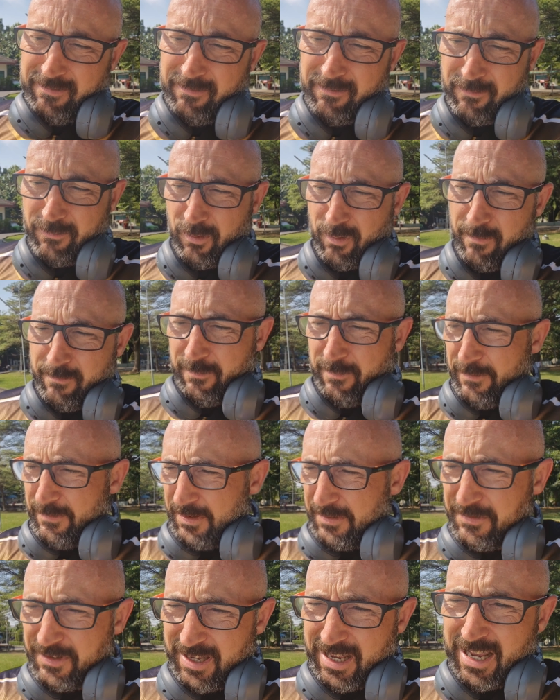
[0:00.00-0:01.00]
from
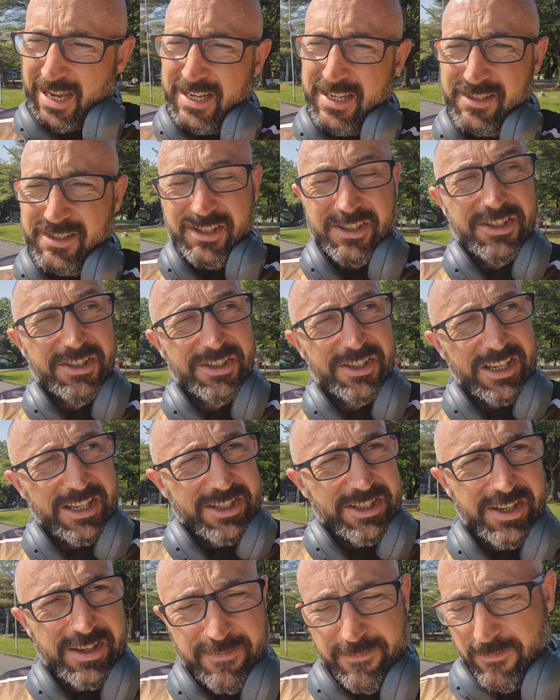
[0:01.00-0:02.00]
58 to
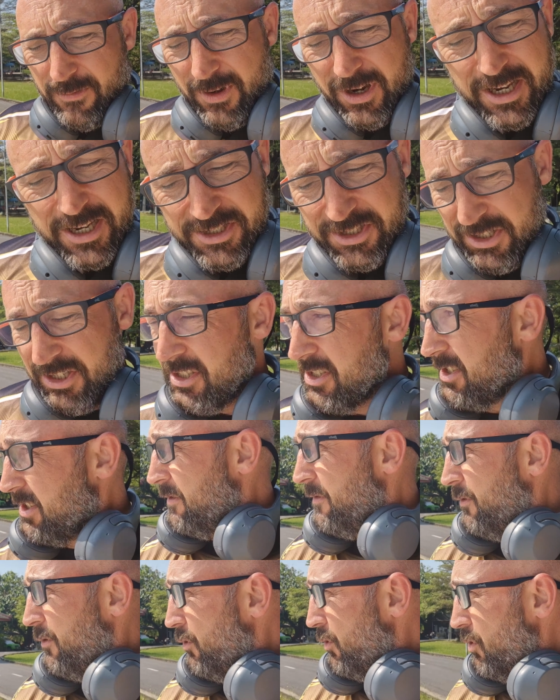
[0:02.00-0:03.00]
63,
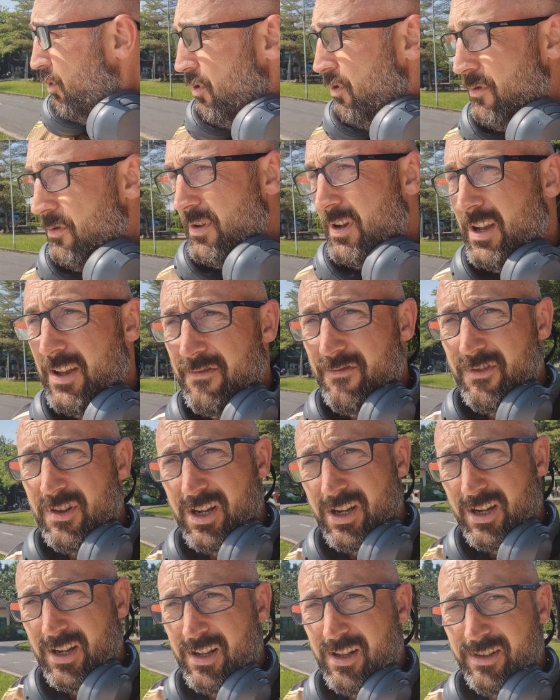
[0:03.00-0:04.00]
64, and
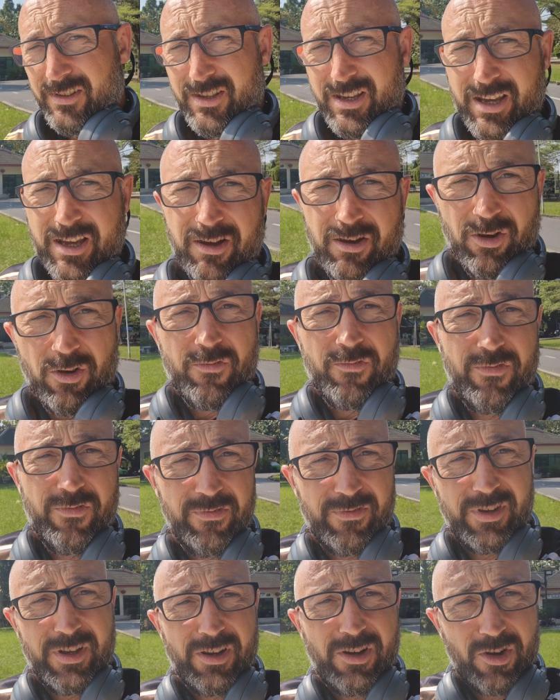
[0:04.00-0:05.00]

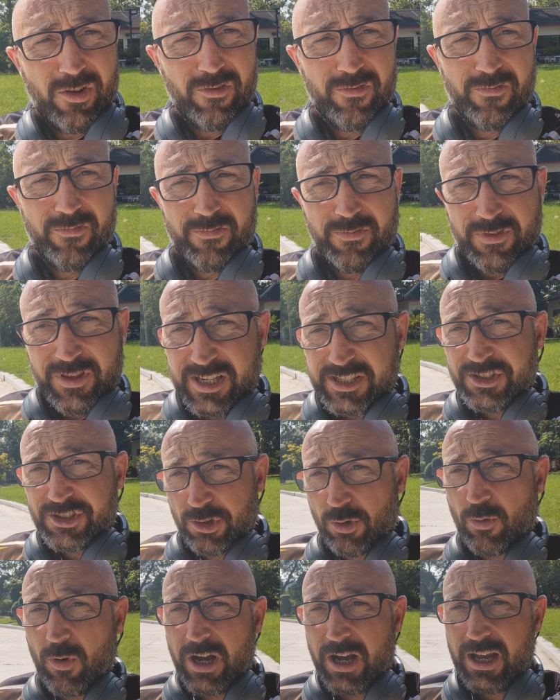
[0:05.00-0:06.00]
on this
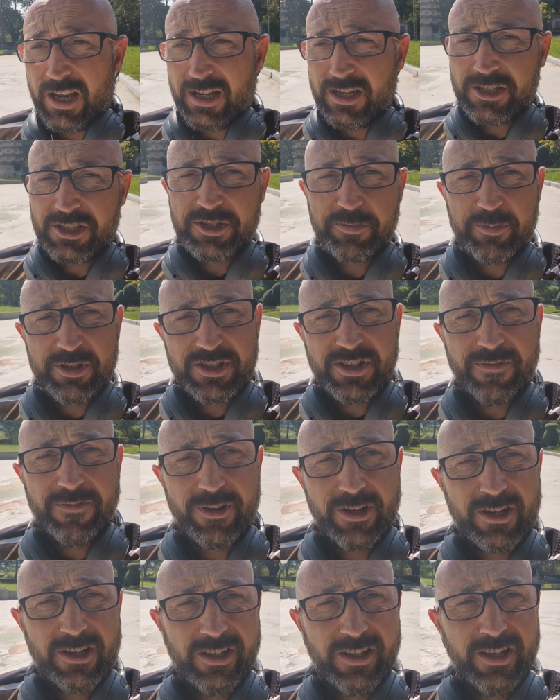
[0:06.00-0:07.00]
square
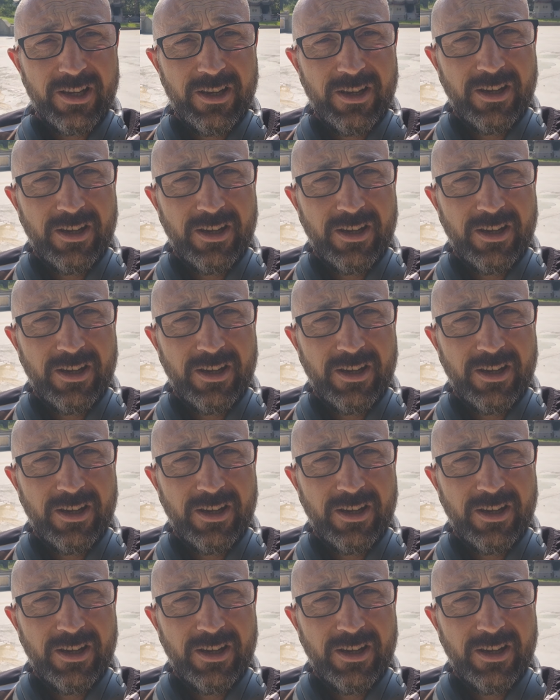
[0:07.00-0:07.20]
specifically,